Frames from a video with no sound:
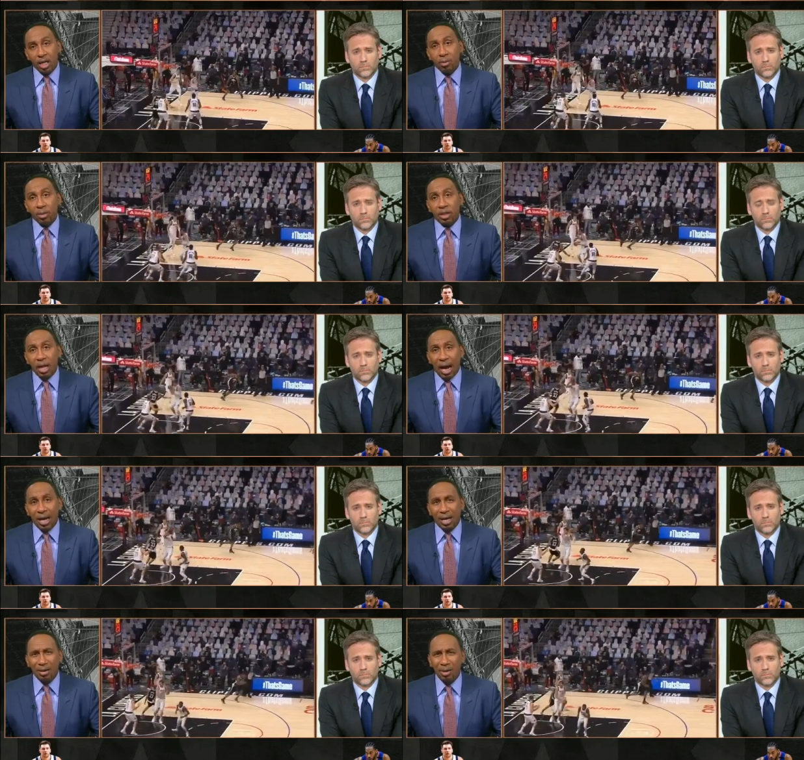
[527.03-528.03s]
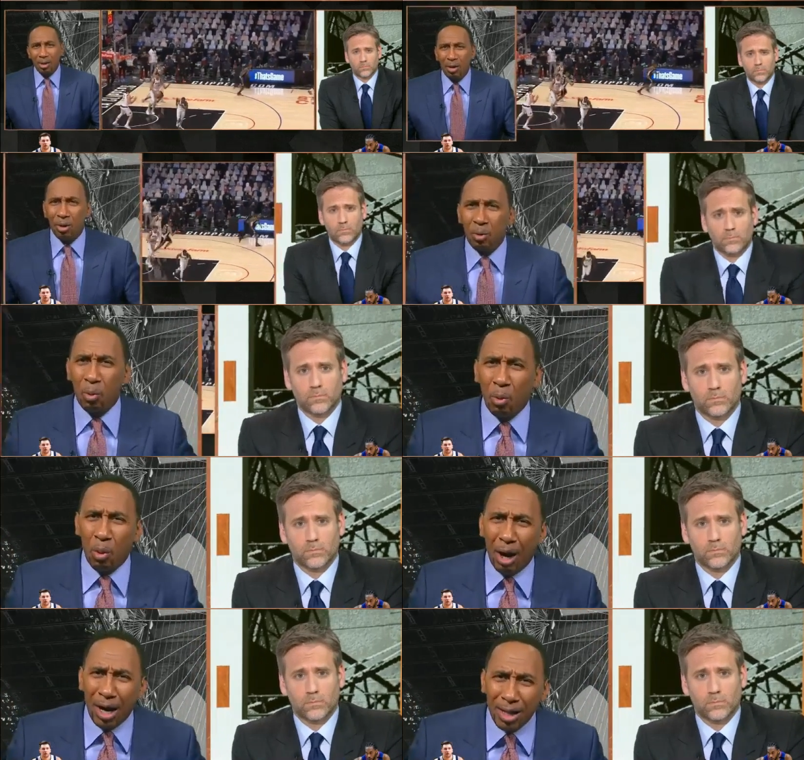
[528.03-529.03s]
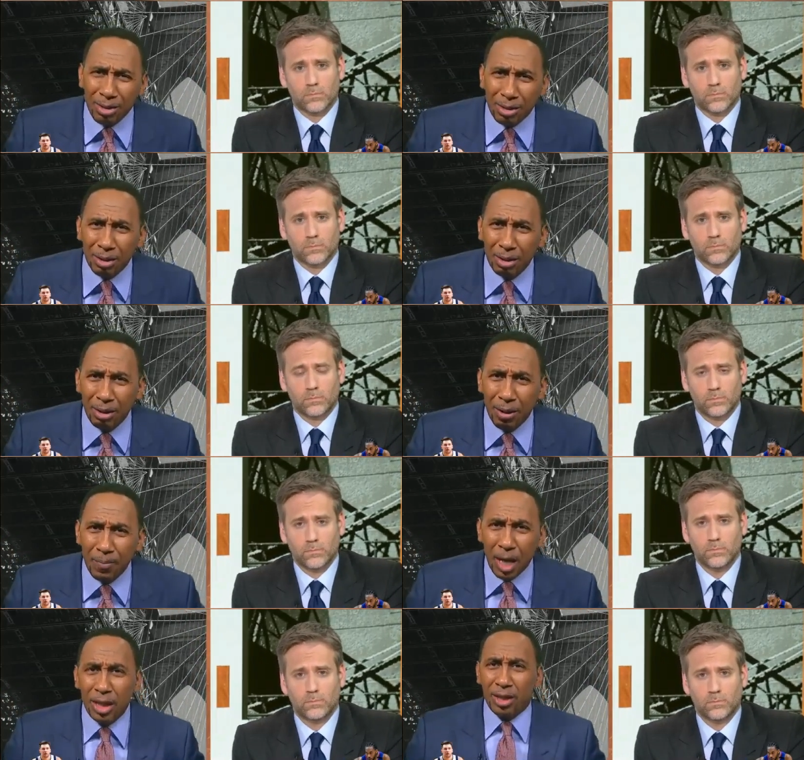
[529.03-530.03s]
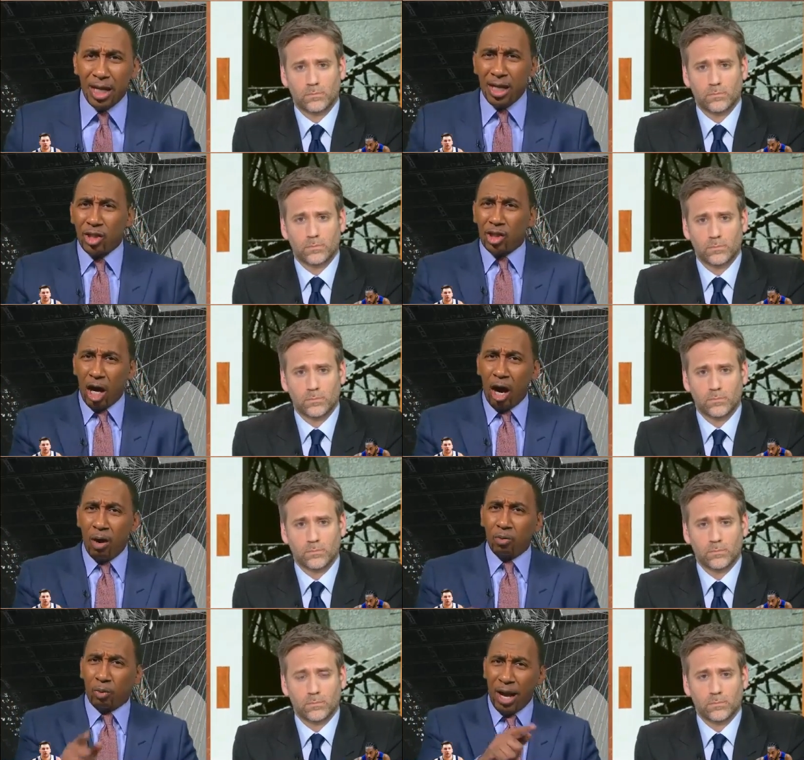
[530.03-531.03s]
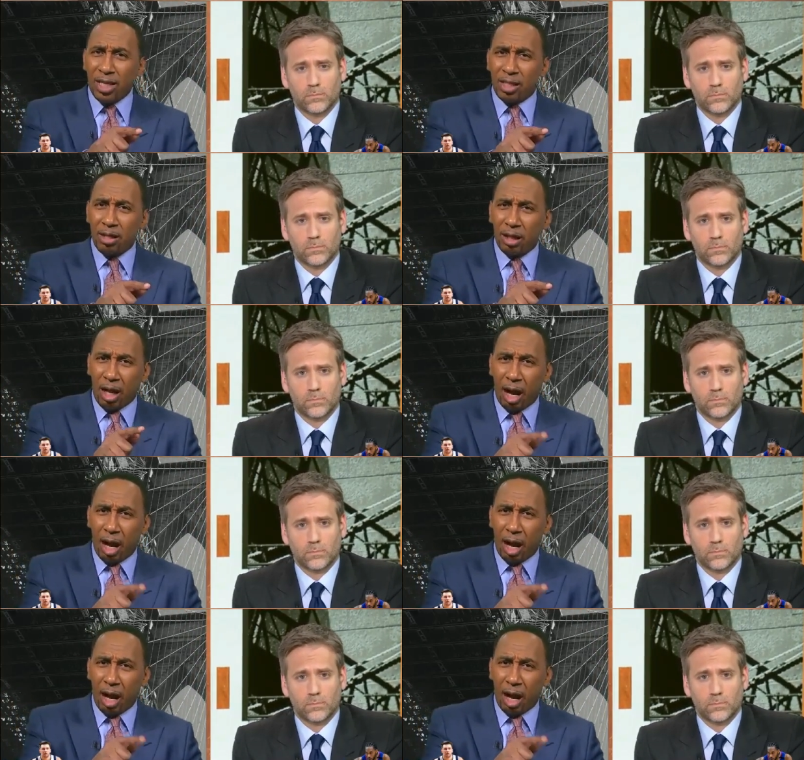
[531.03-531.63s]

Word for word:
Speaker 1: tired. What? Didn't y'all rest coming